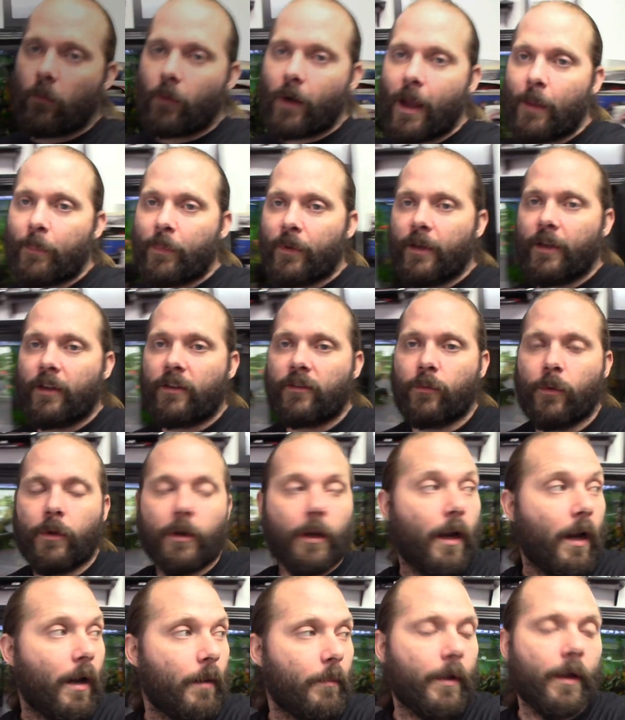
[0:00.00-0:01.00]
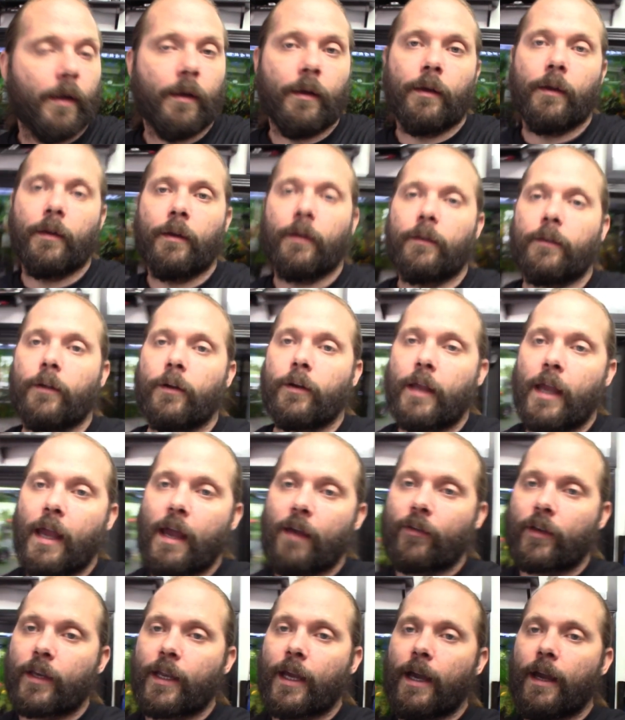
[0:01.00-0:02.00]
wrapping this one up. There you have
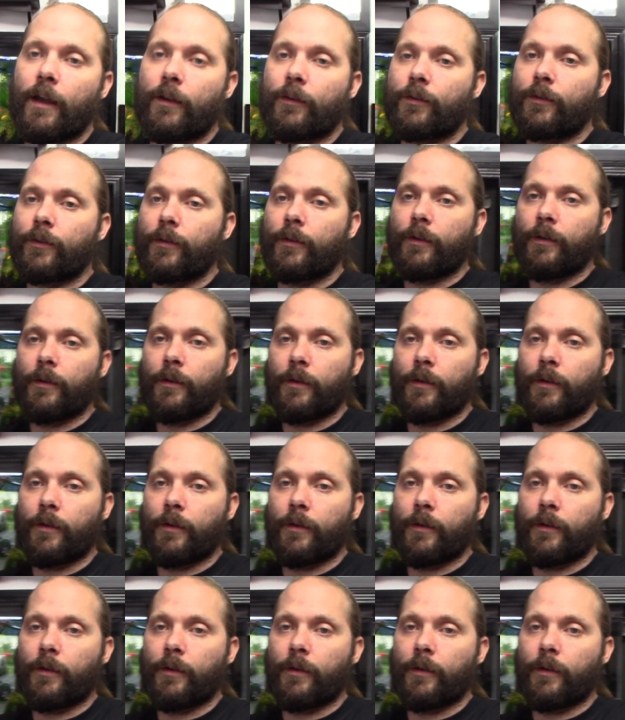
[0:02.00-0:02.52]
it, guys.